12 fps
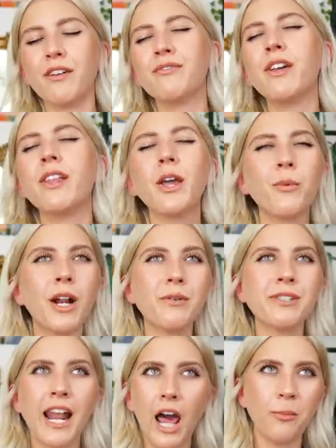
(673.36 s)
I feel like when I
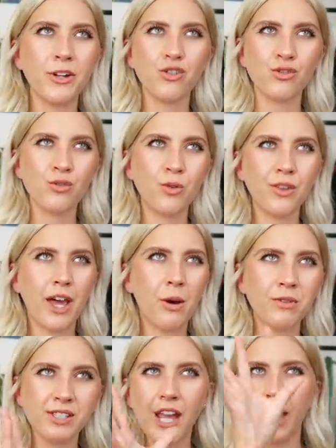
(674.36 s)
was in elementary school, that
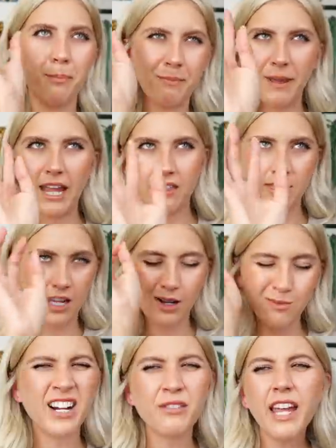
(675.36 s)
was like a big
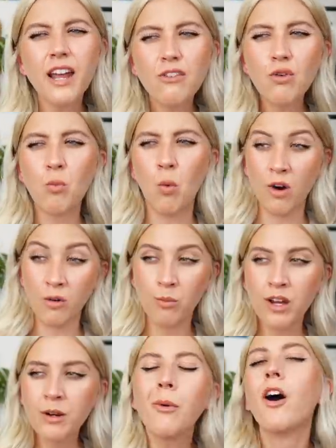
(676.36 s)
thing. I don't think I ever wore
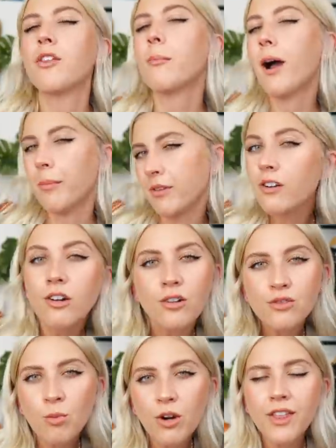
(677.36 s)
one, but all the popular
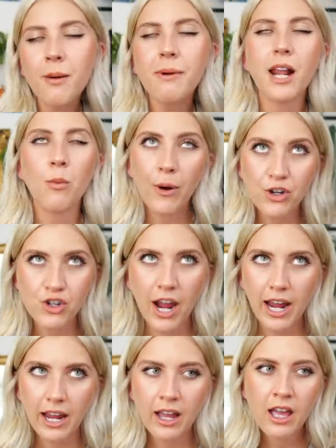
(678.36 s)
girls wore them, and I wish
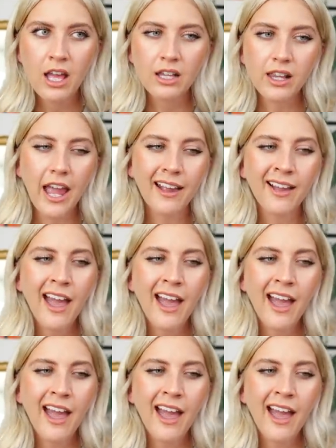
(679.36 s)
I like